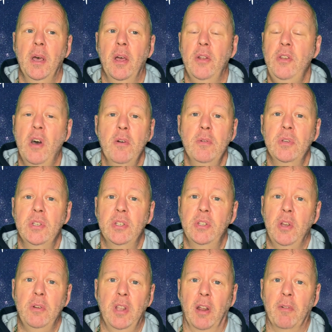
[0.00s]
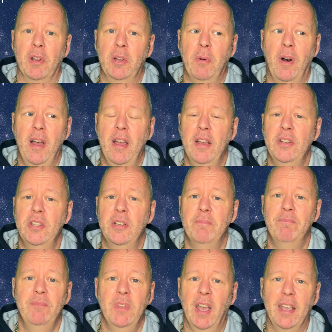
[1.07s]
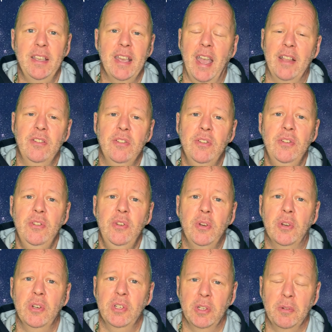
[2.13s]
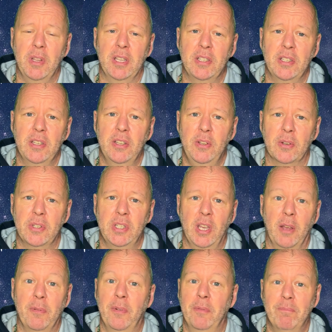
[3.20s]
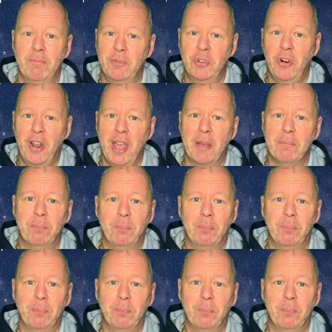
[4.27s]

No studio required. Again, you can do this yourself. Try it.